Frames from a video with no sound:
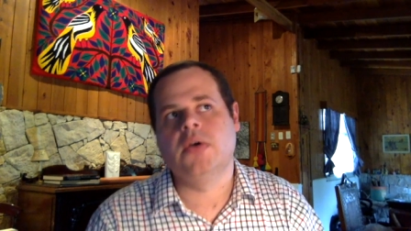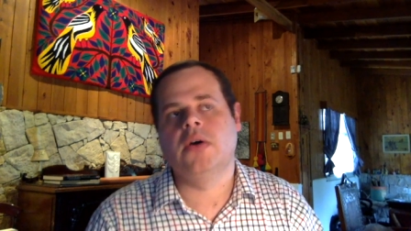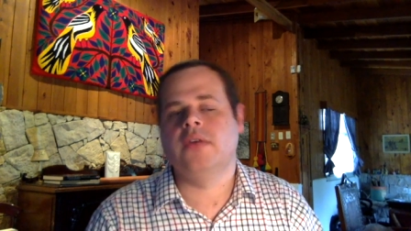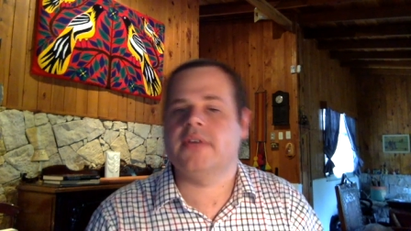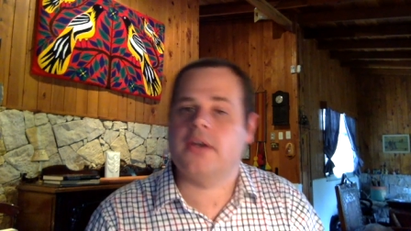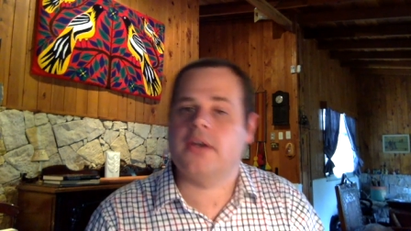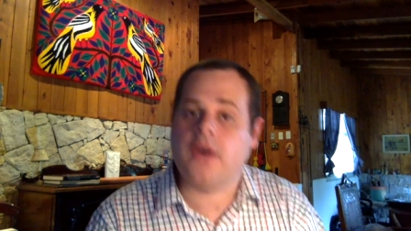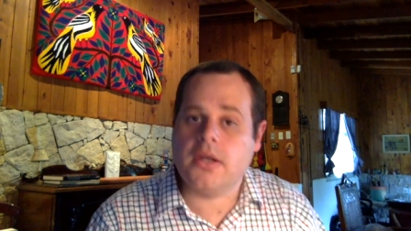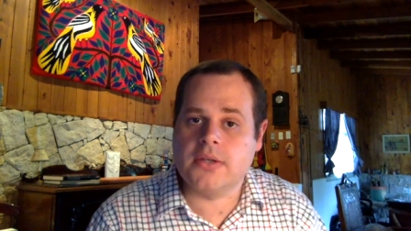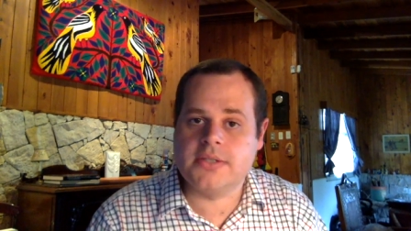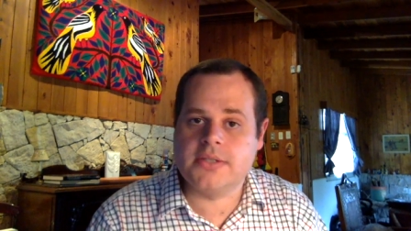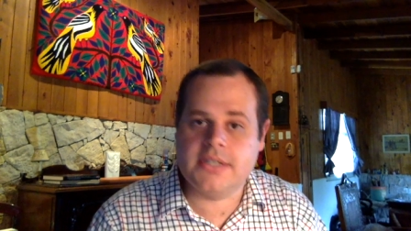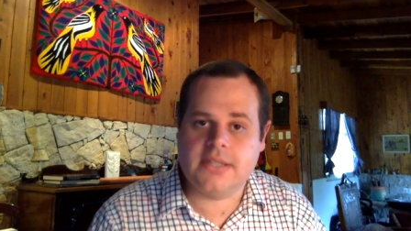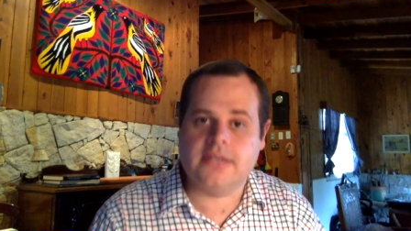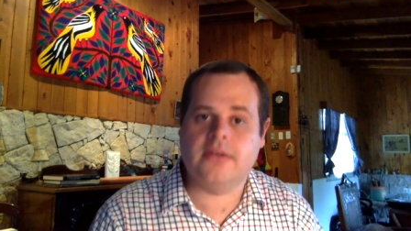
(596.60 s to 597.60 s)

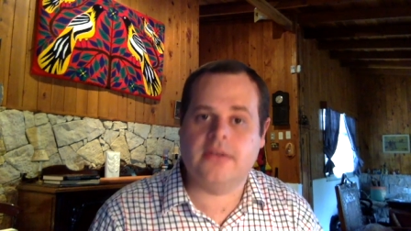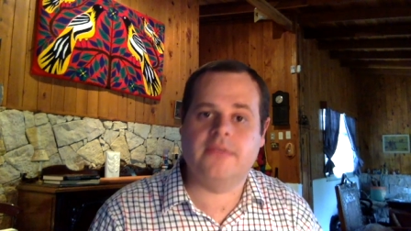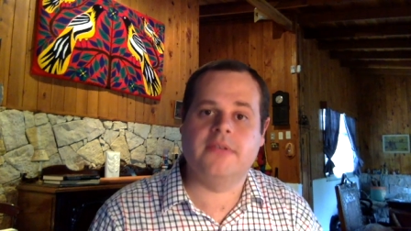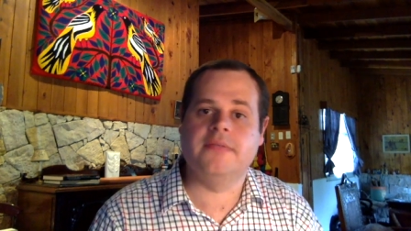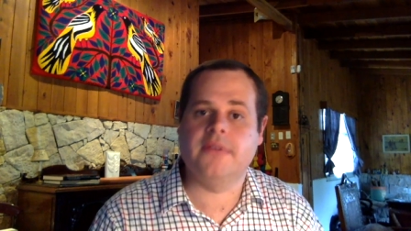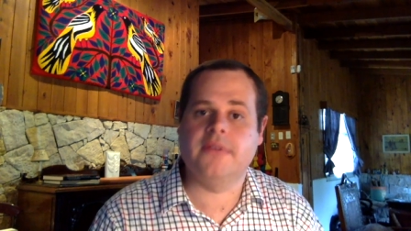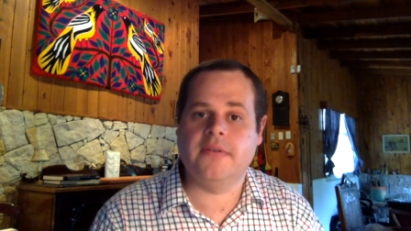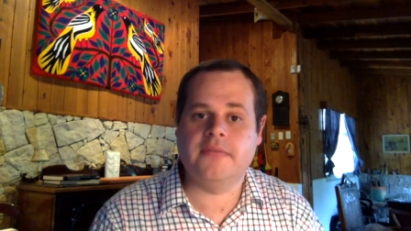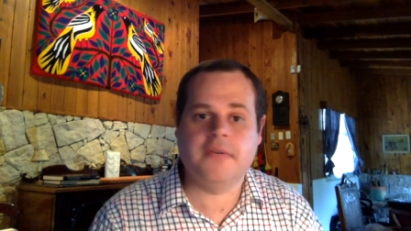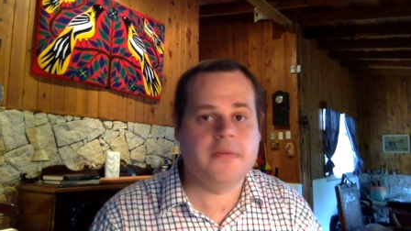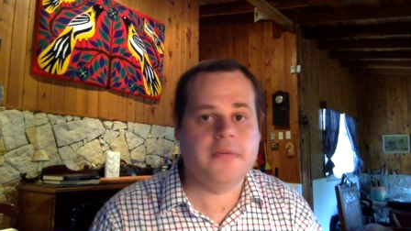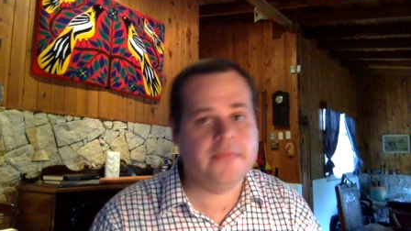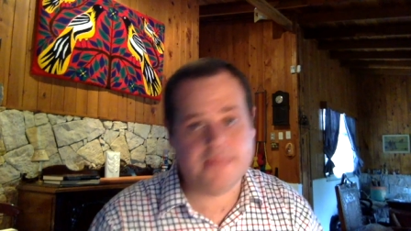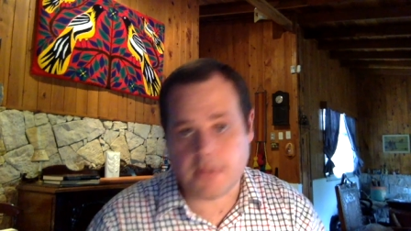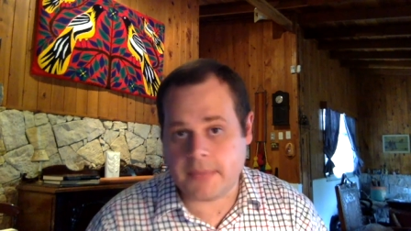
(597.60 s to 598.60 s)
ecology, of
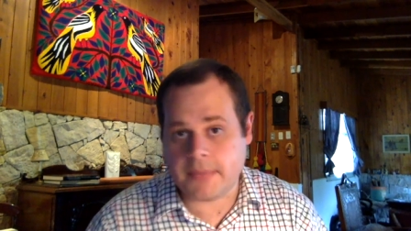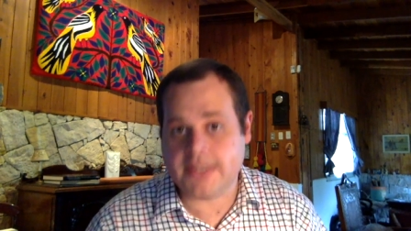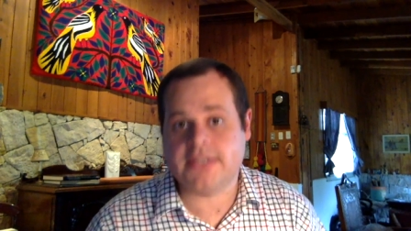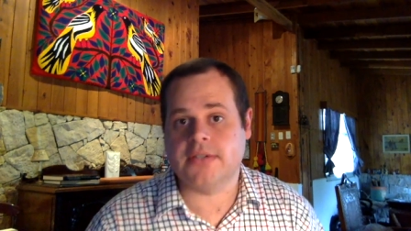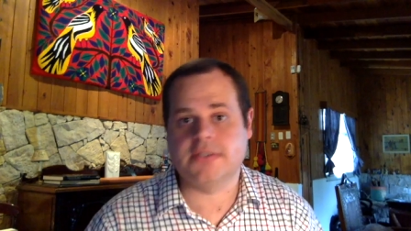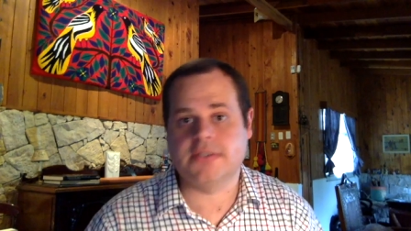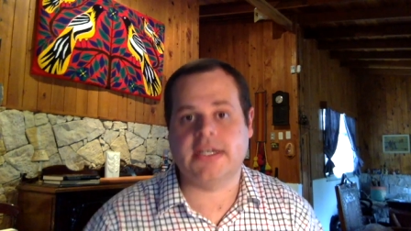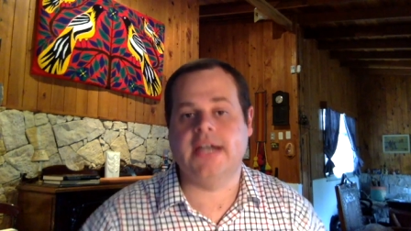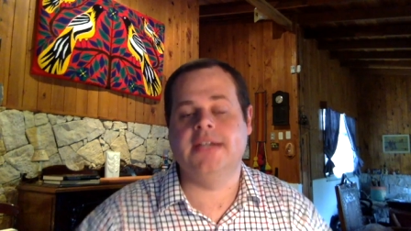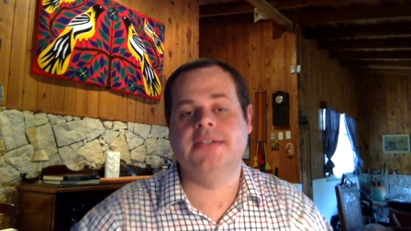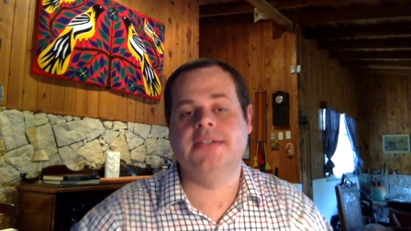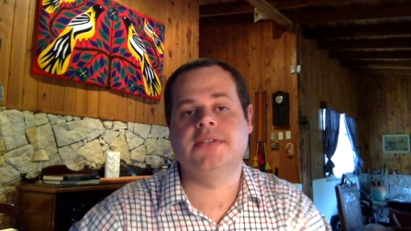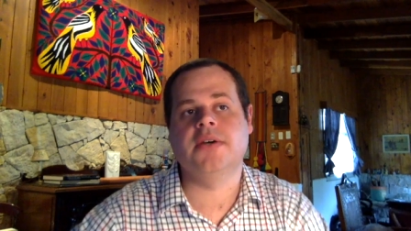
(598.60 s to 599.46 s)
environmental science.